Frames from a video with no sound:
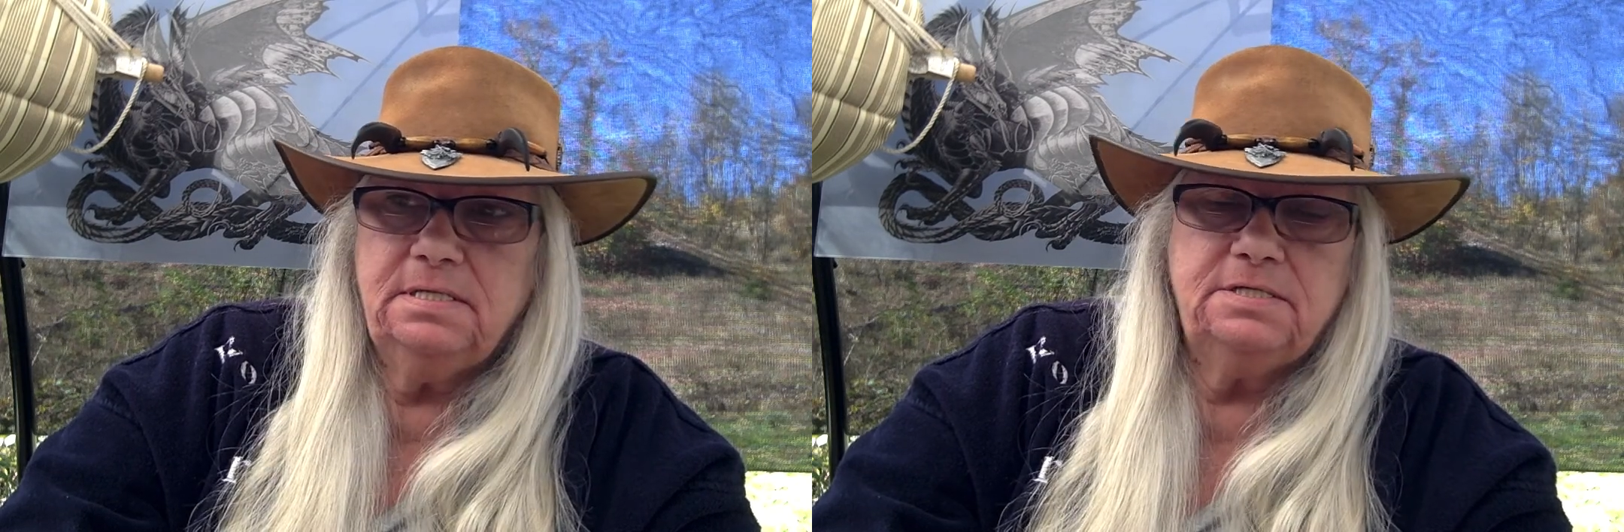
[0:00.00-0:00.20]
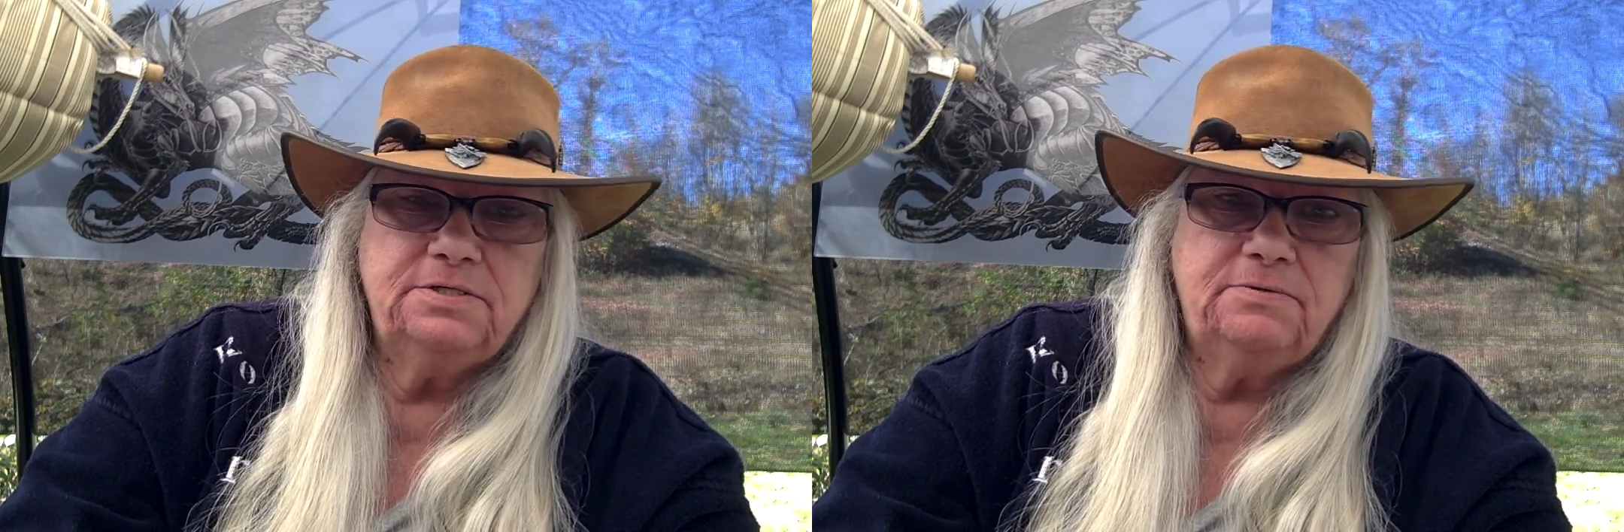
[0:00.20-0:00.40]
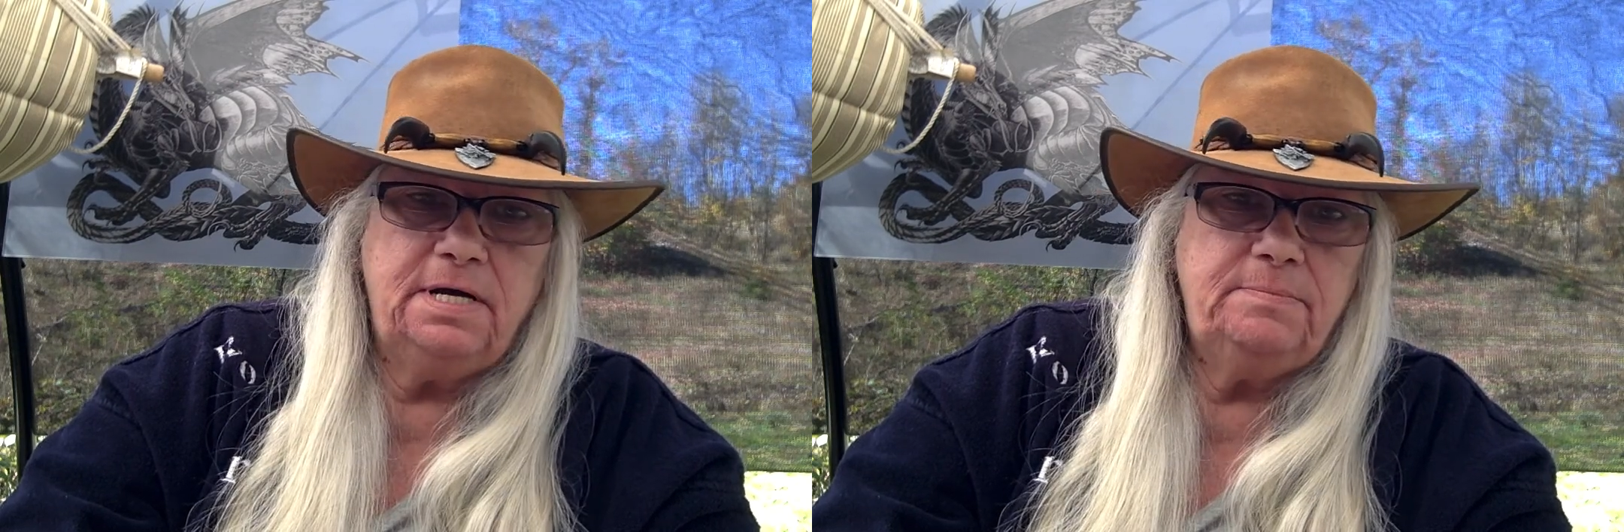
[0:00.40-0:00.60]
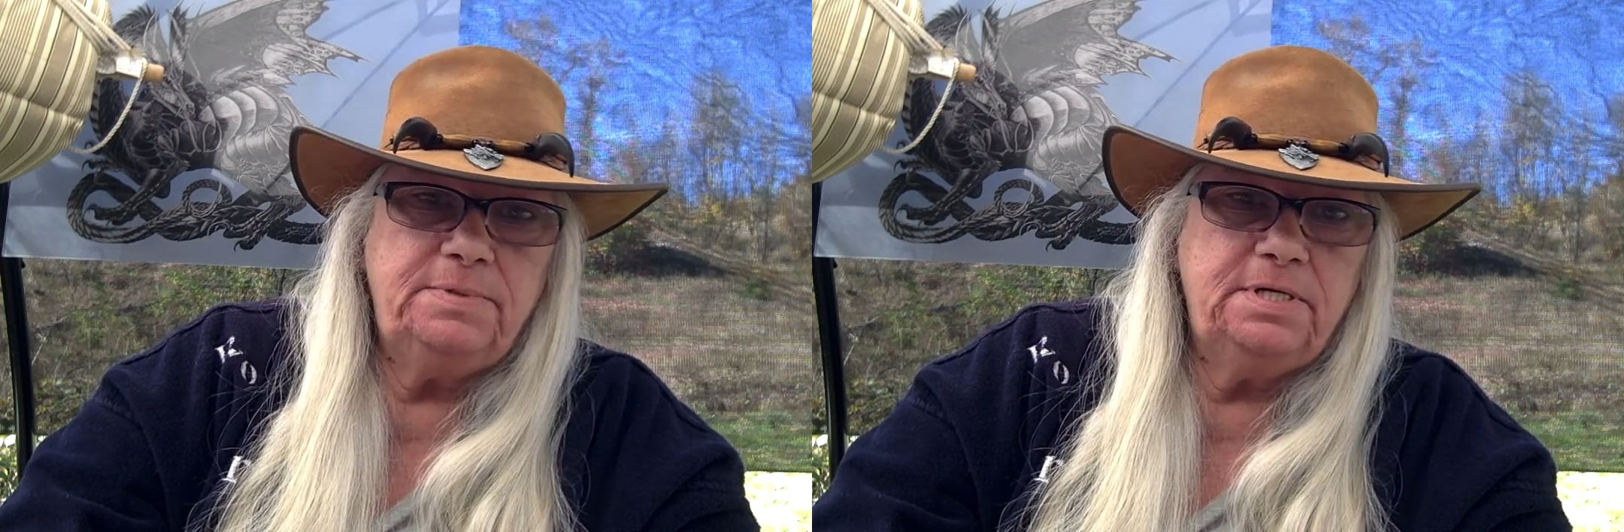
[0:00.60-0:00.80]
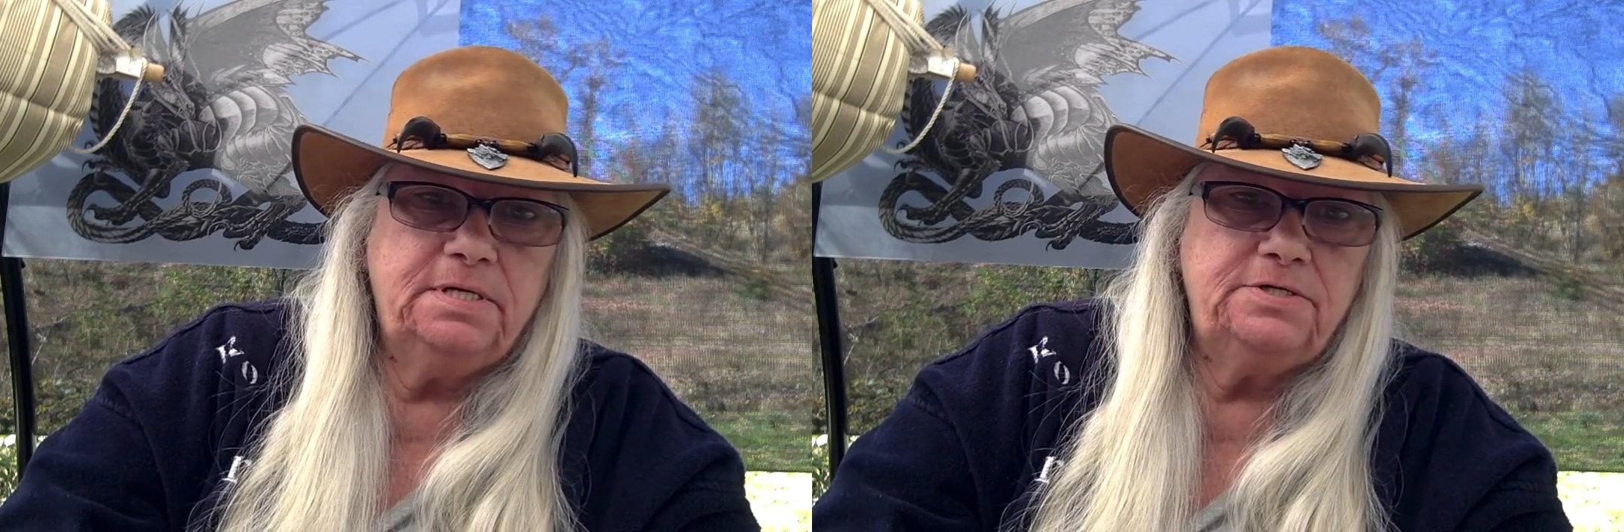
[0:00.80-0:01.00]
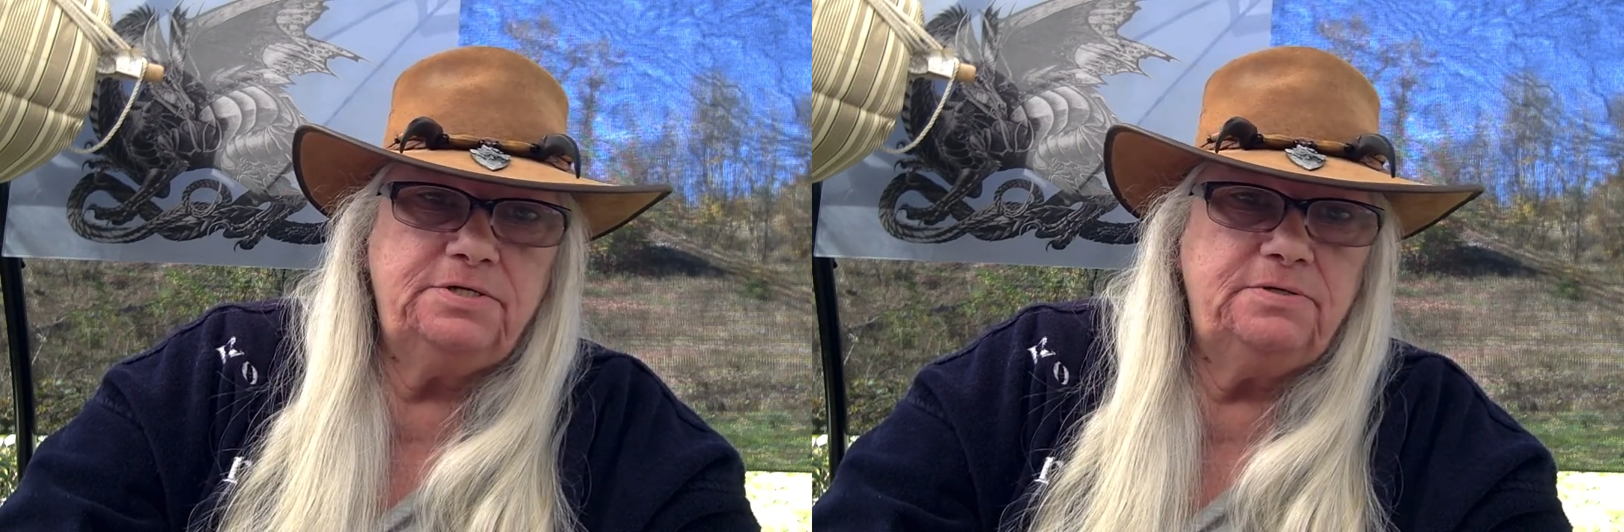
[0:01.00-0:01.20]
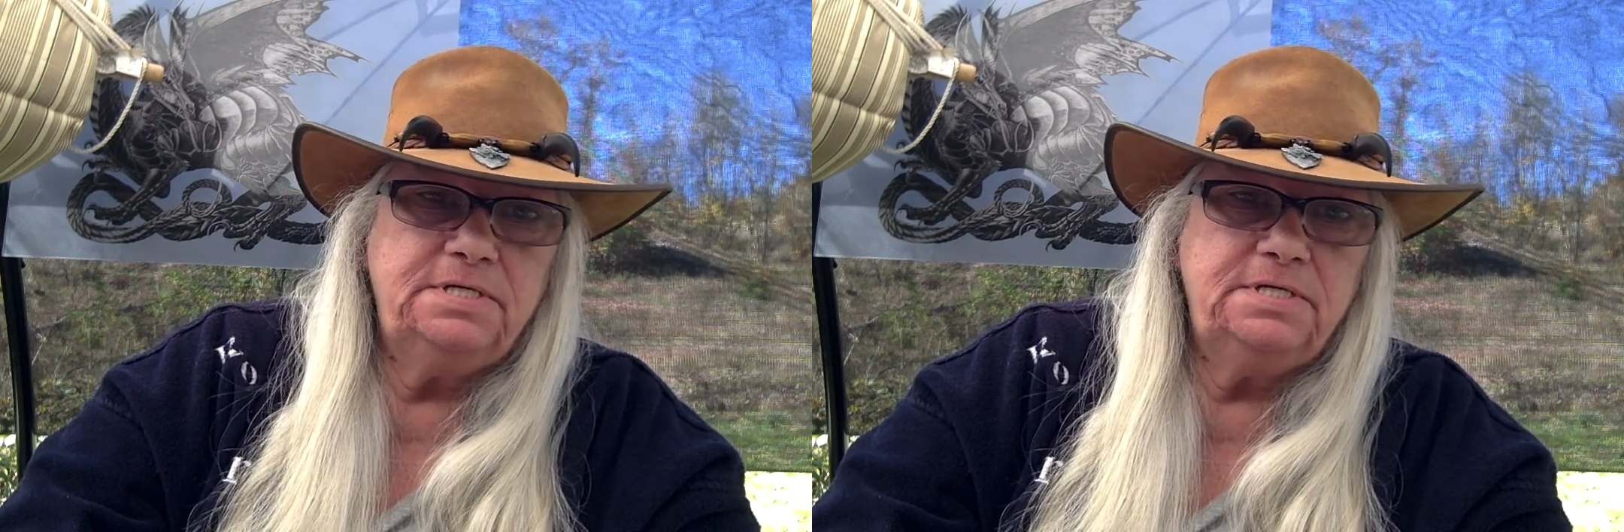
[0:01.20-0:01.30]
is great because you